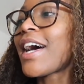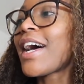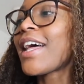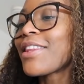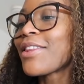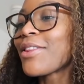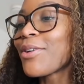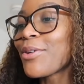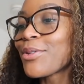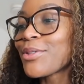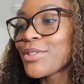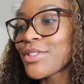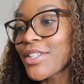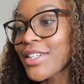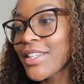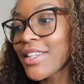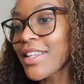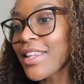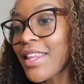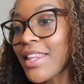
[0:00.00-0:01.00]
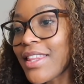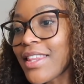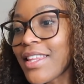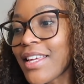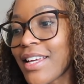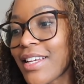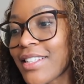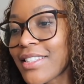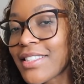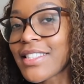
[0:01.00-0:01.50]
those are the
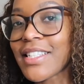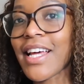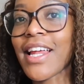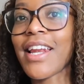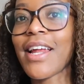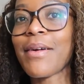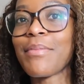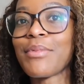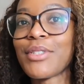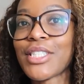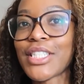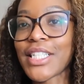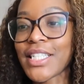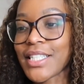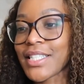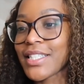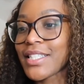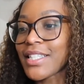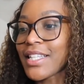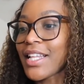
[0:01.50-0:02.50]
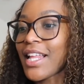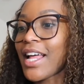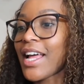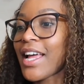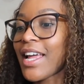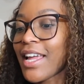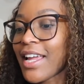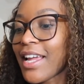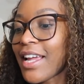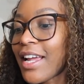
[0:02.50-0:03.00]
things that I'm just
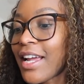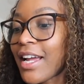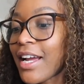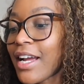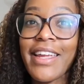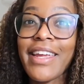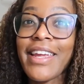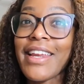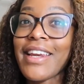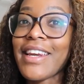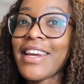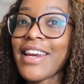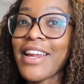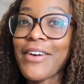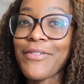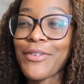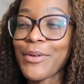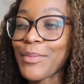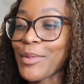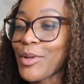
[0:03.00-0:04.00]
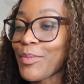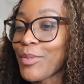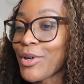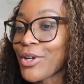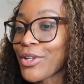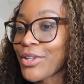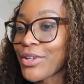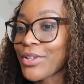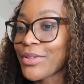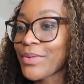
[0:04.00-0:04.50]
like can never be
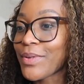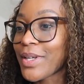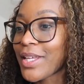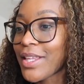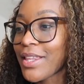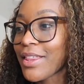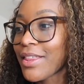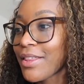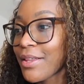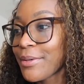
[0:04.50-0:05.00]
bothered with.